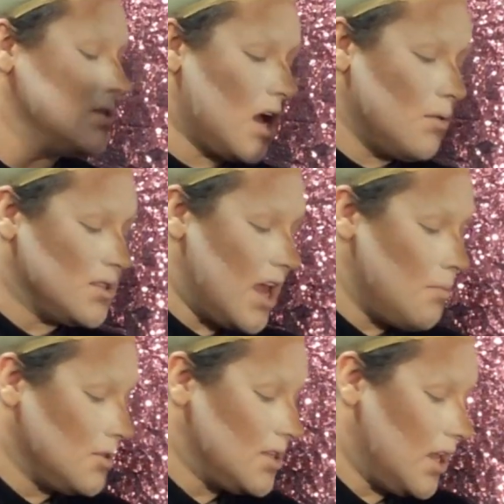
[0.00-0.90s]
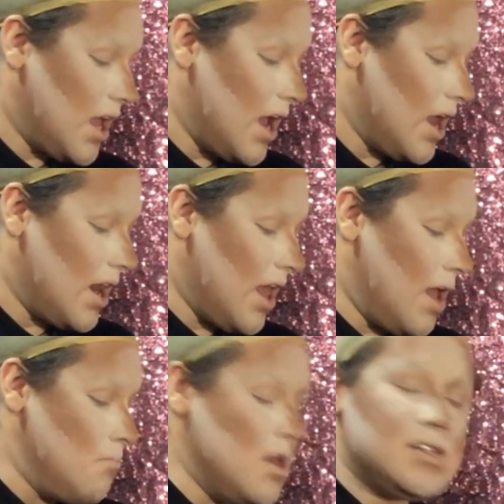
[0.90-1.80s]
I was able to get
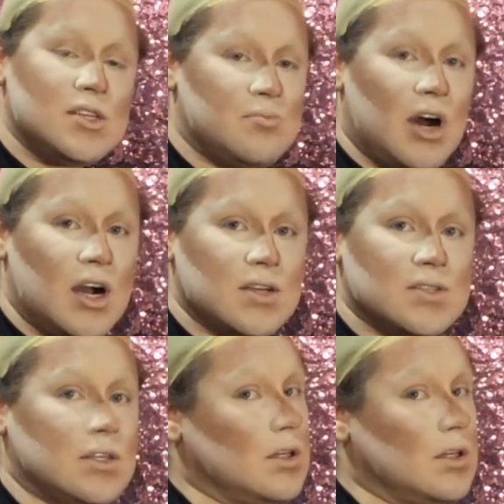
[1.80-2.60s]
a mint in box